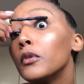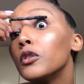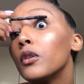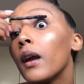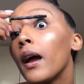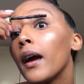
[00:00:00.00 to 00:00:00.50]

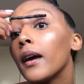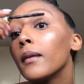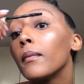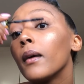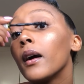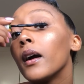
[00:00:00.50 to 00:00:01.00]
drag
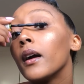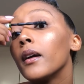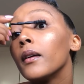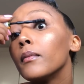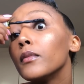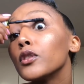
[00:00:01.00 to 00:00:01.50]
my
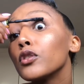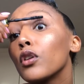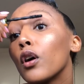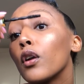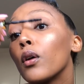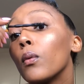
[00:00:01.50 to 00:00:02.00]

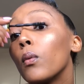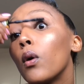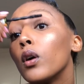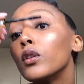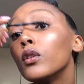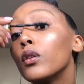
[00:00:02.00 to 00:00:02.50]
mascara
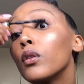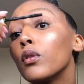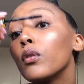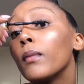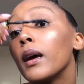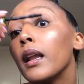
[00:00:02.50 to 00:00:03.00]
wand
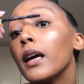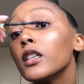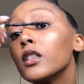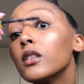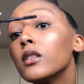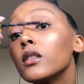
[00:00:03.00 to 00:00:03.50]
through my
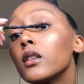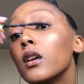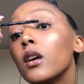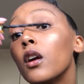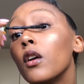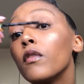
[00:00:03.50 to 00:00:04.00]
lashes
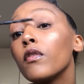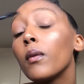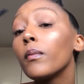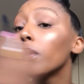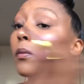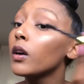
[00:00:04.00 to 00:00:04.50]

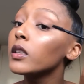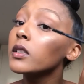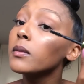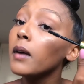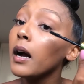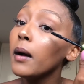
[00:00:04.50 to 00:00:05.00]
from the
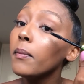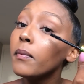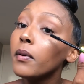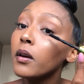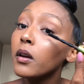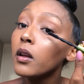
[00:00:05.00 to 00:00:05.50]
bottom up.